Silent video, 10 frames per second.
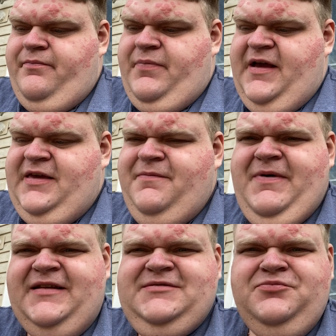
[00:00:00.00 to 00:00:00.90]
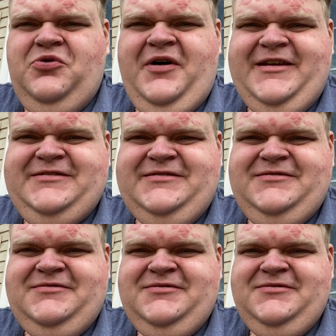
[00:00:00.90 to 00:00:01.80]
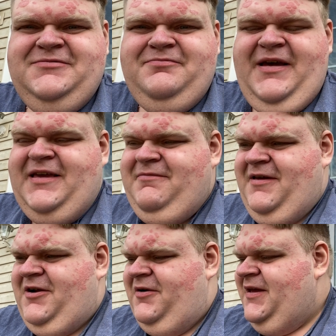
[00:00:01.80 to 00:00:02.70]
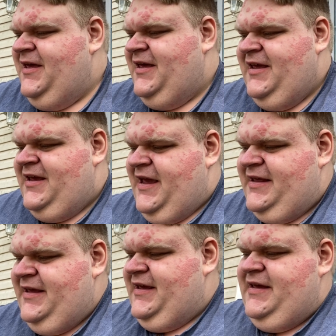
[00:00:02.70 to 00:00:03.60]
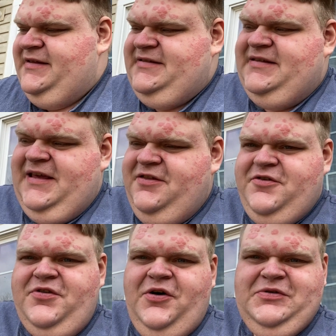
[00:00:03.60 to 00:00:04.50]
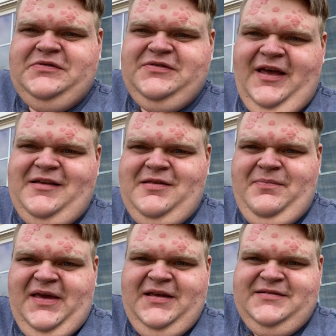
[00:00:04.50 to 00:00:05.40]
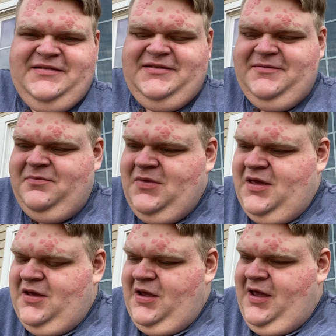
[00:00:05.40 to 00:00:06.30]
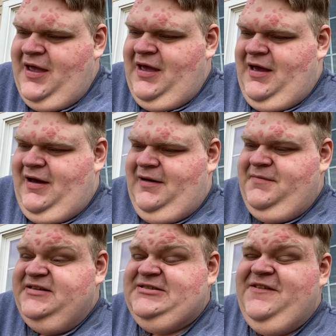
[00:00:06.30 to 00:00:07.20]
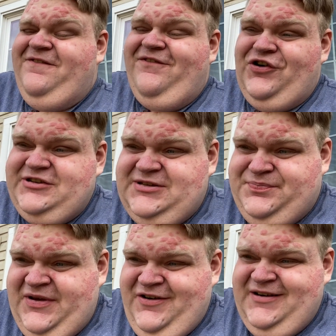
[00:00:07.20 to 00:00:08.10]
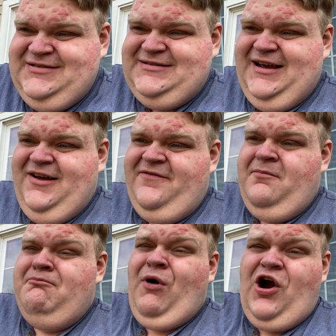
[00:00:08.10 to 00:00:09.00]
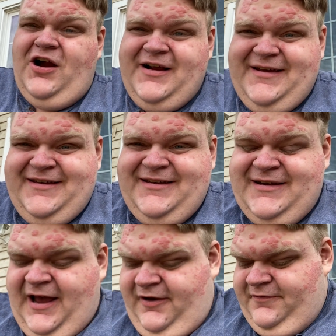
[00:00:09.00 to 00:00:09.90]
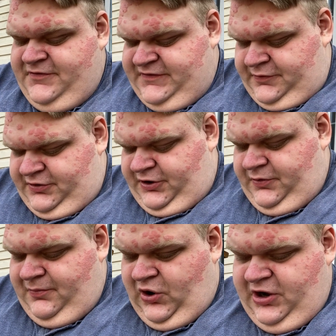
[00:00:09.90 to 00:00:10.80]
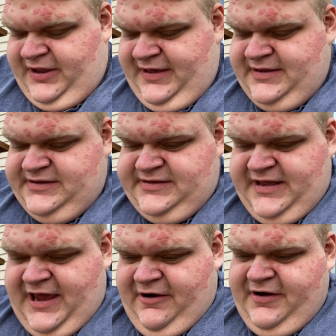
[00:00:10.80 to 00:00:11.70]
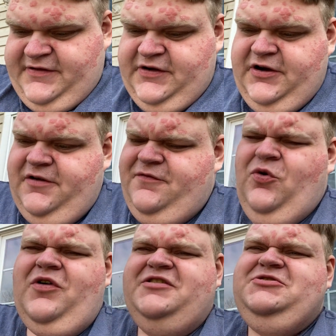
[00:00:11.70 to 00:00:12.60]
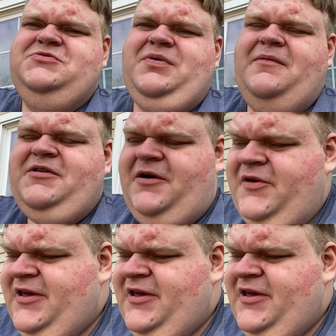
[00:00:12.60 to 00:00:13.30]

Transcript: Becky Beds and Boys. Becky, you know, it, it's either those like the bees um, this is the first appearance of Mark. Now, if you don't know, Mark is the character, of course, you probably know.